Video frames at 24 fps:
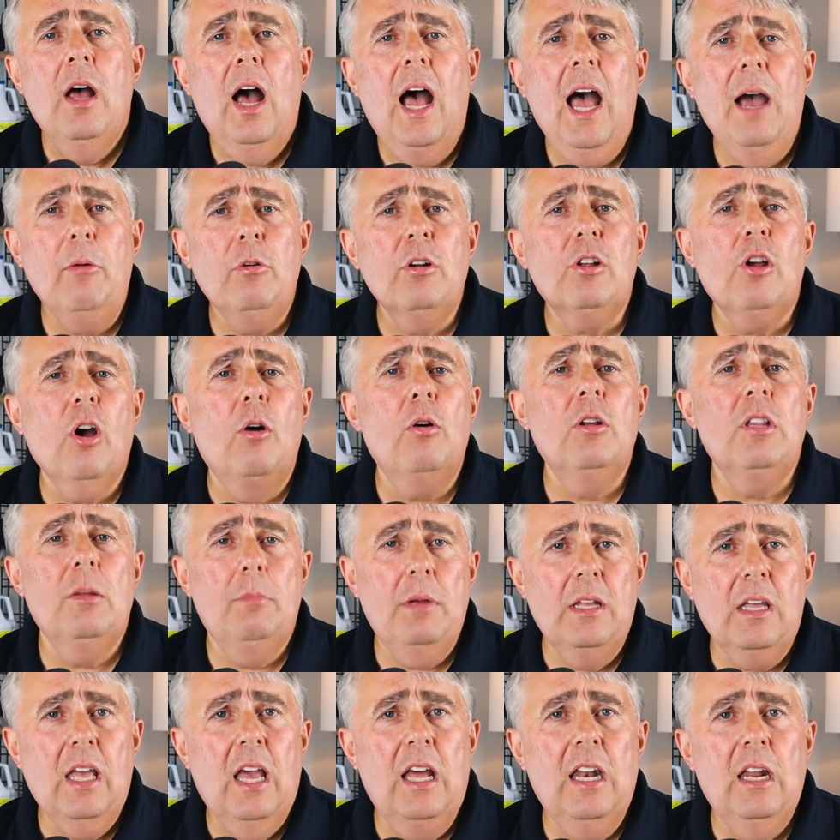I would go in the
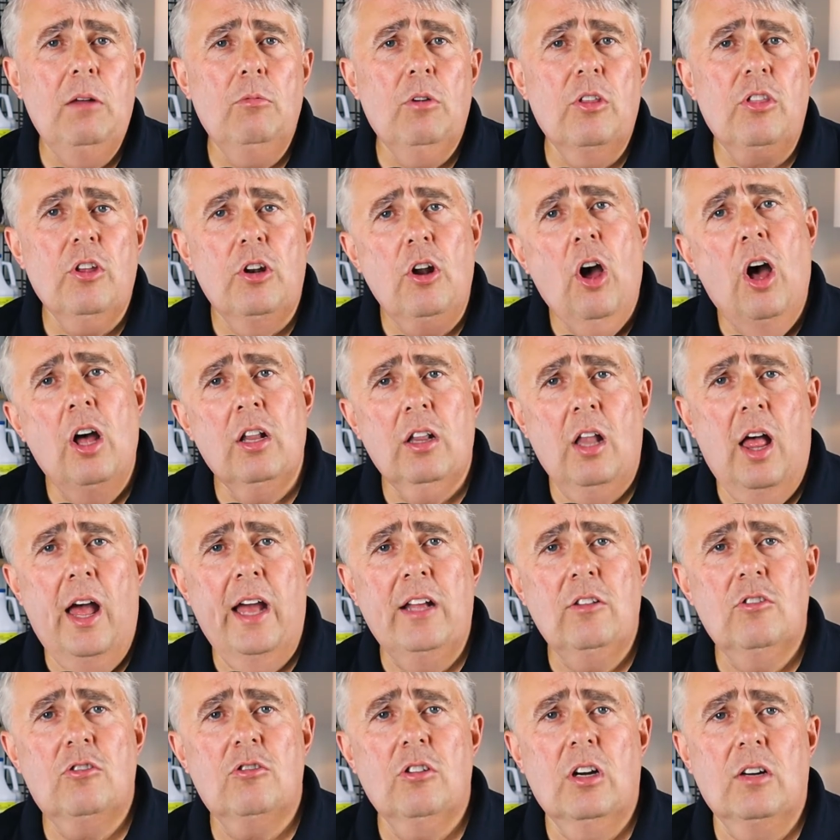beginning with an
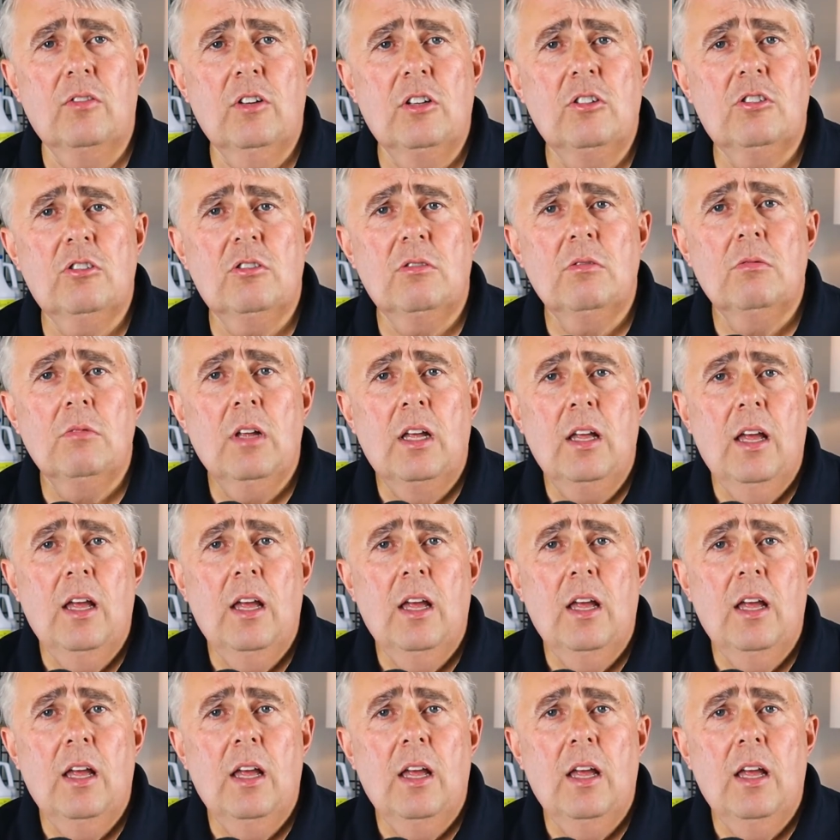online service.